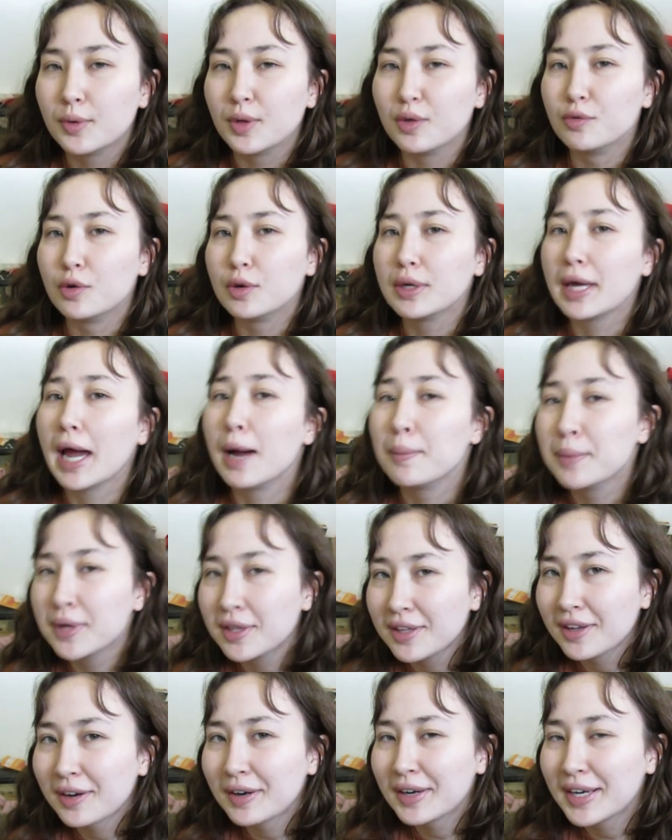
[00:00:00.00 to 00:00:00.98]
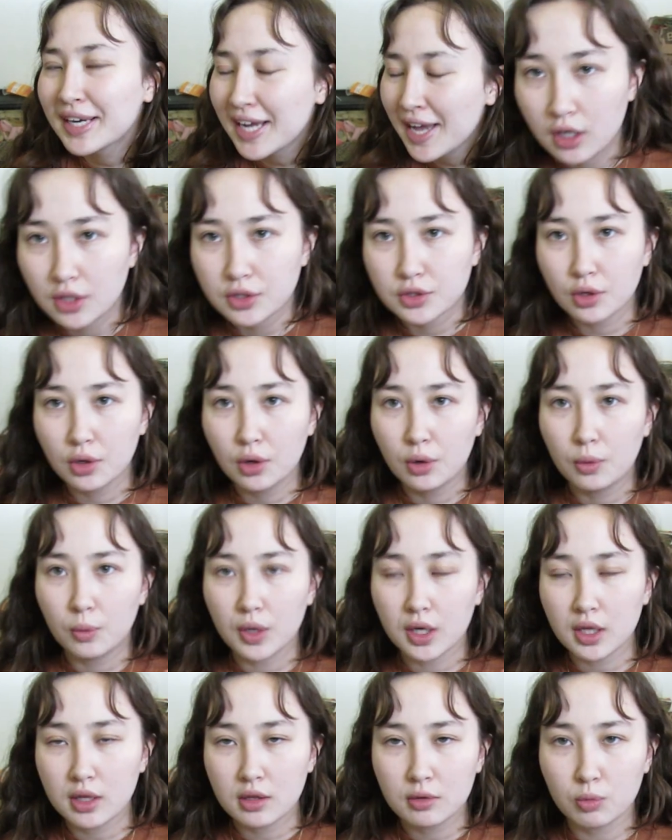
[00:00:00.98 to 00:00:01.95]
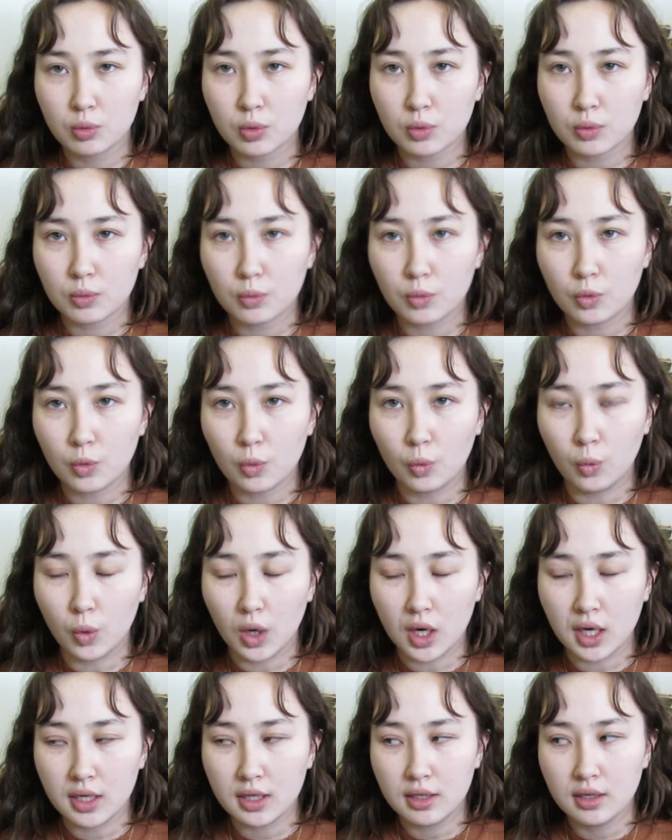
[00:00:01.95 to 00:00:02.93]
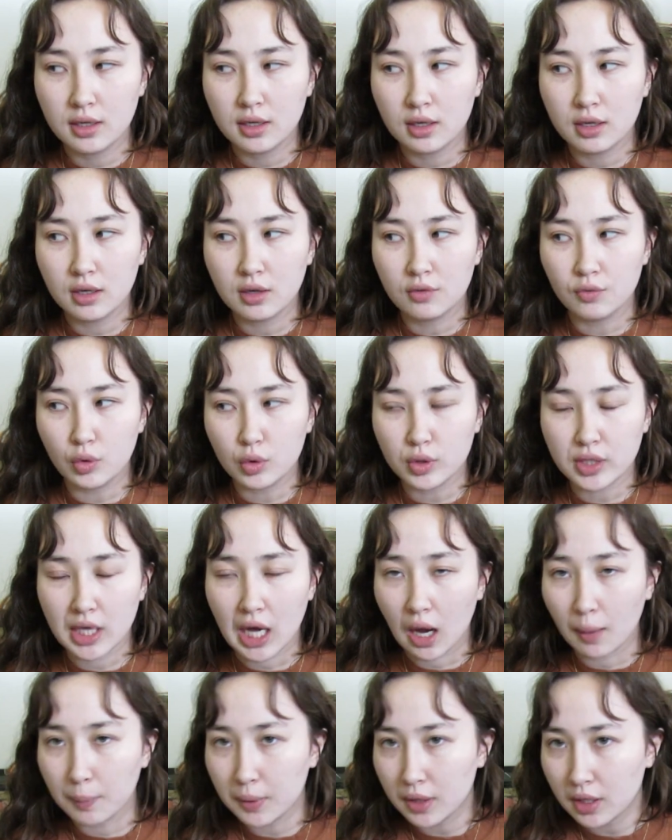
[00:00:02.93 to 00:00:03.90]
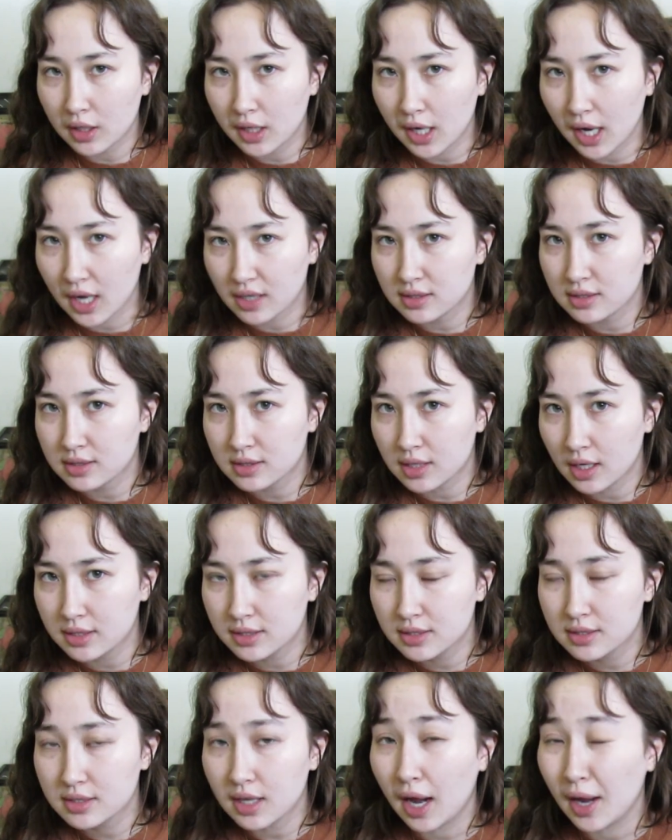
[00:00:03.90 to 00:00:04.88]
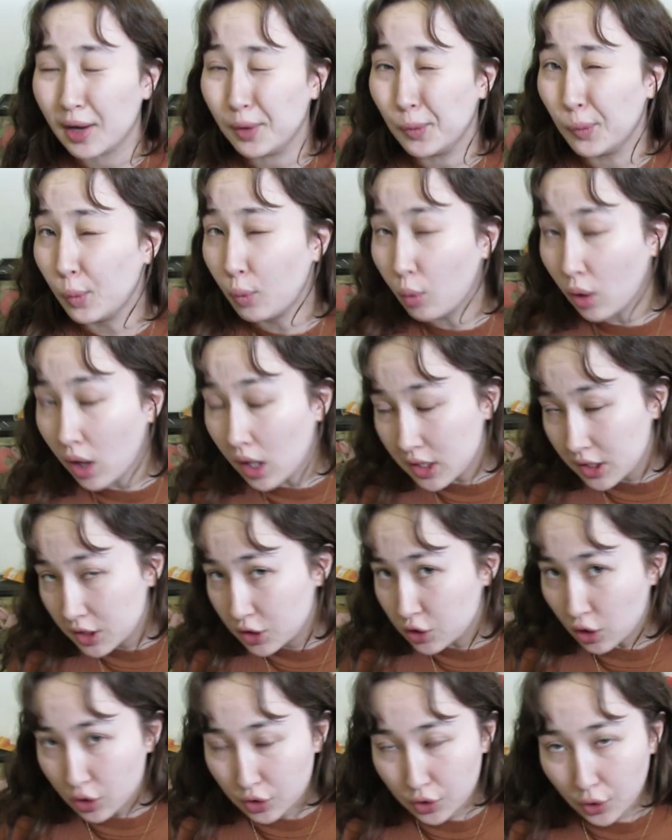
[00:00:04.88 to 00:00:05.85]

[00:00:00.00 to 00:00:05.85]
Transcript: vocabulary. So one of the one vocabulary exercises I wanted to